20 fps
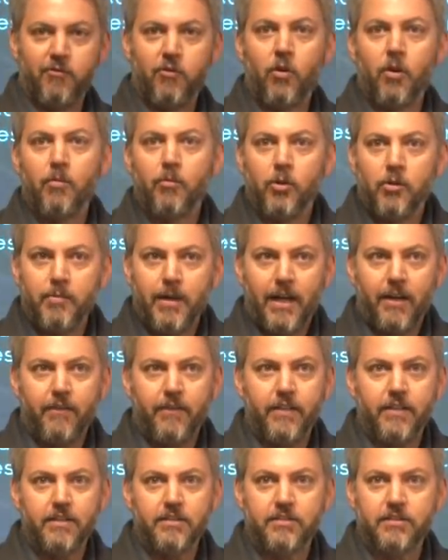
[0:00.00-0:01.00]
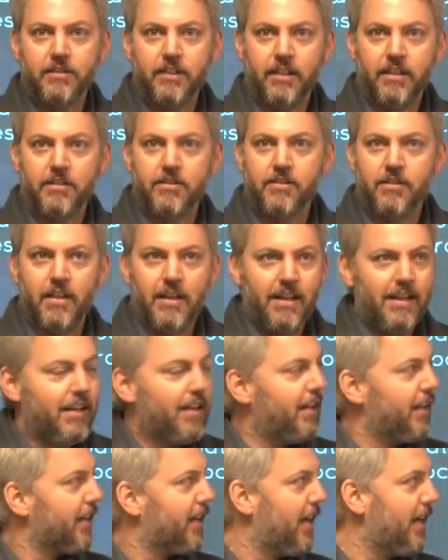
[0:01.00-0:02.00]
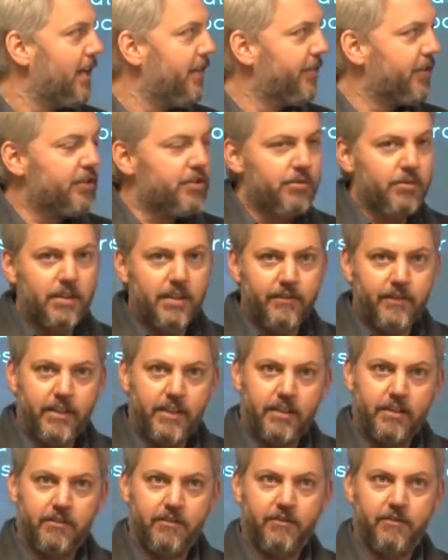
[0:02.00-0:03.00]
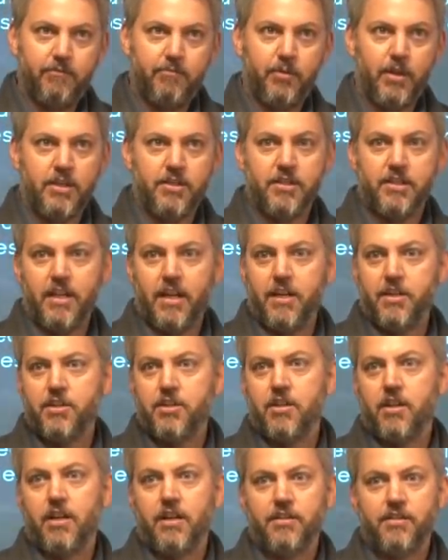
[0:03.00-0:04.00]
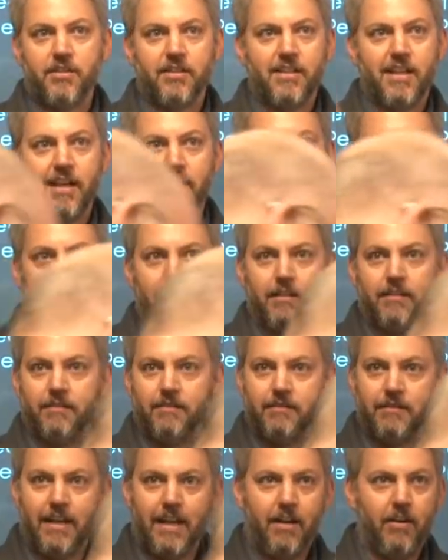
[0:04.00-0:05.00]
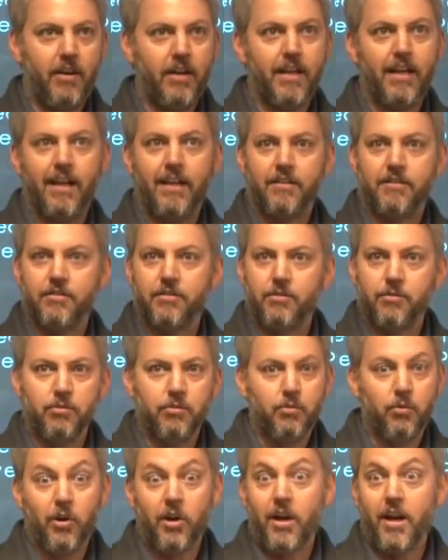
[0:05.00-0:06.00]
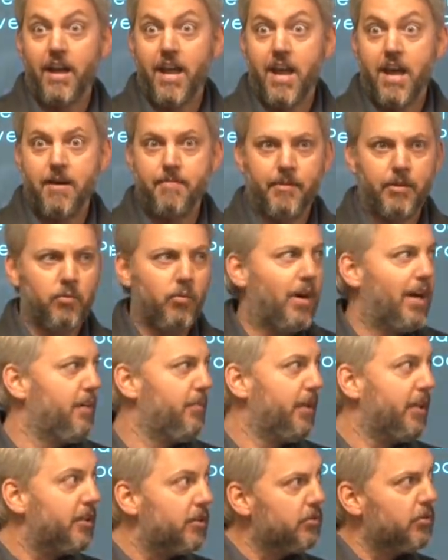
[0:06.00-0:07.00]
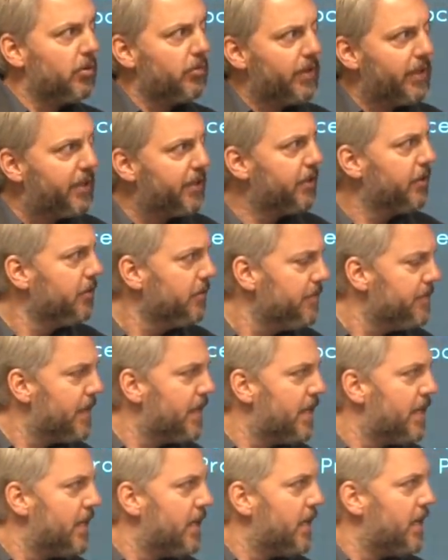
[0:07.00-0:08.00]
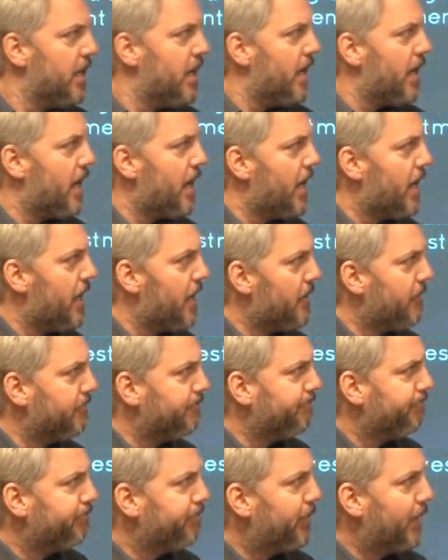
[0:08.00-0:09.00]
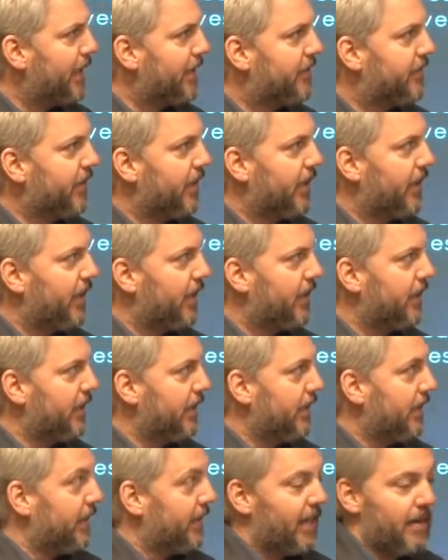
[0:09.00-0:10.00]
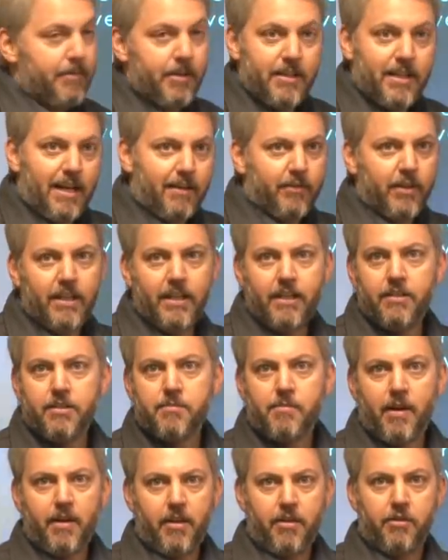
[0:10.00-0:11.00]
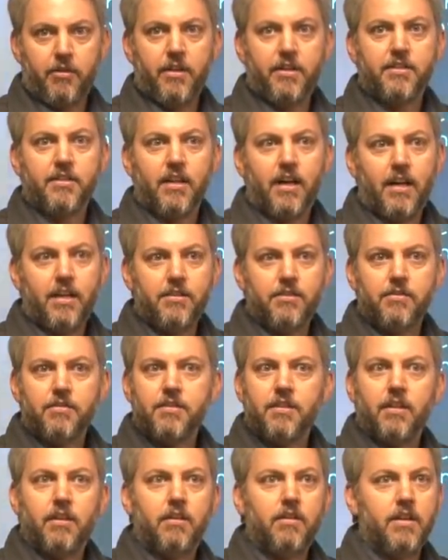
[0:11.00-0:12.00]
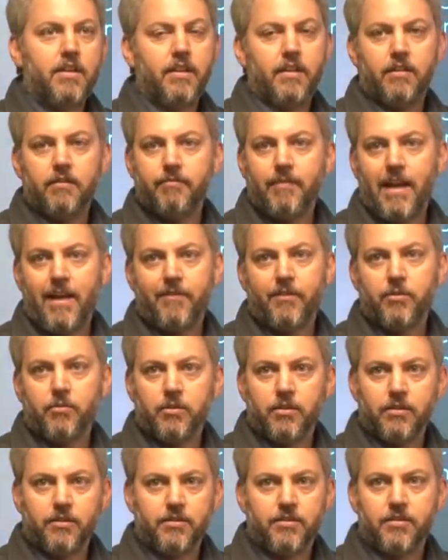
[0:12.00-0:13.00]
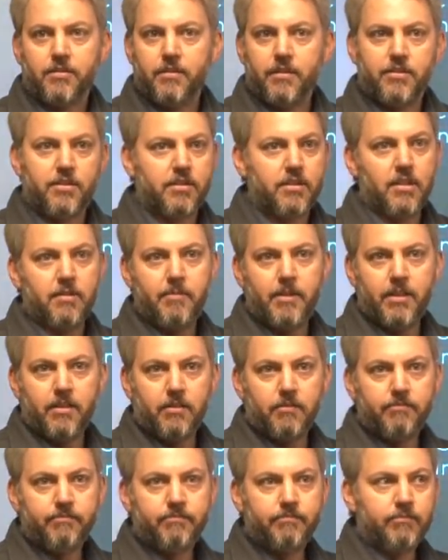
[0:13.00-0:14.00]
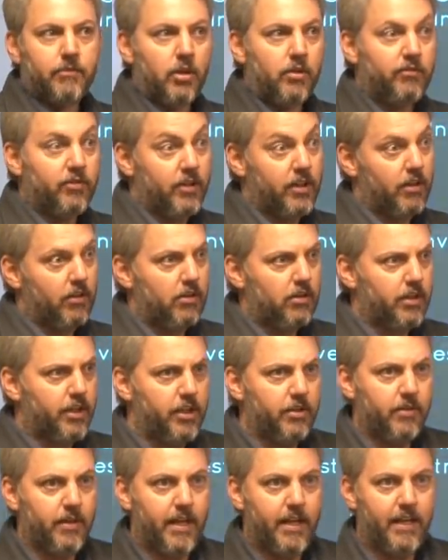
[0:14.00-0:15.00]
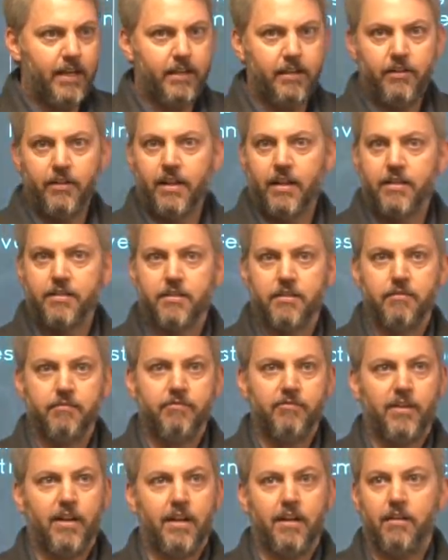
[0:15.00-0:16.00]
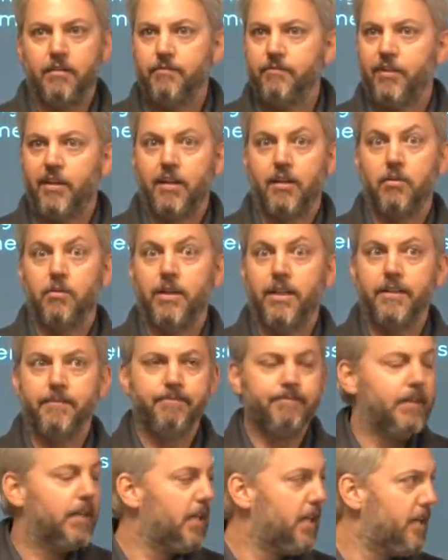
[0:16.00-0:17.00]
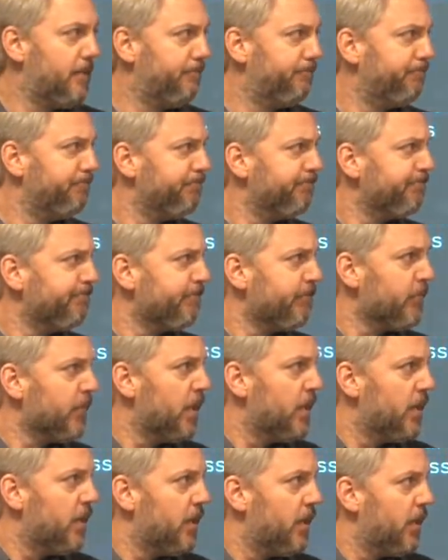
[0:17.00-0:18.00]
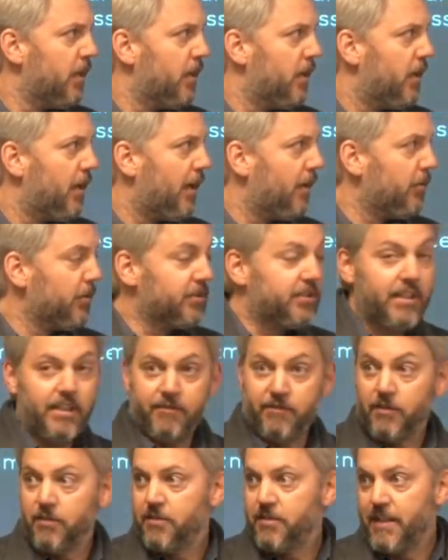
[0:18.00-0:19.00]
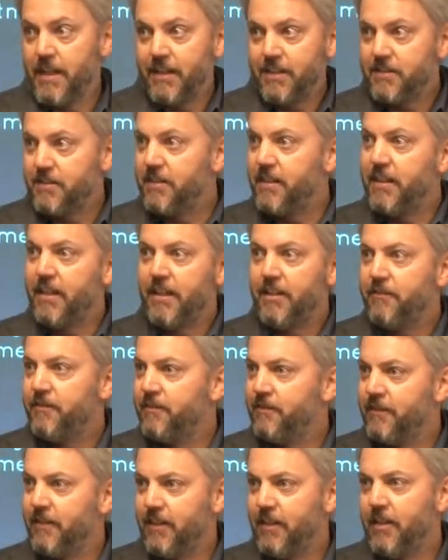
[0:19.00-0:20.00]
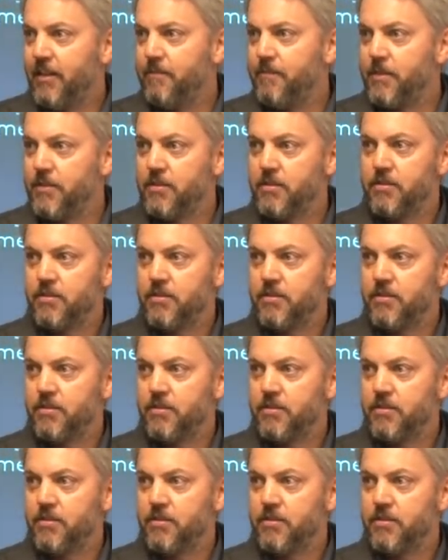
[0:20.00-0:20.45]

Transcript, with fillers: formal about this. It's kind of a derivative presentation on just kind of how I got to where I am and why we do what we do. Um, but uh, yeah, I'm going to dive right in. There's probably 30 slides or so, and then afterwards, it's just going to be a hopefully a long Q and A, and you guys can fire fire away. Um, I will say first, thanks to Dave. Uh, this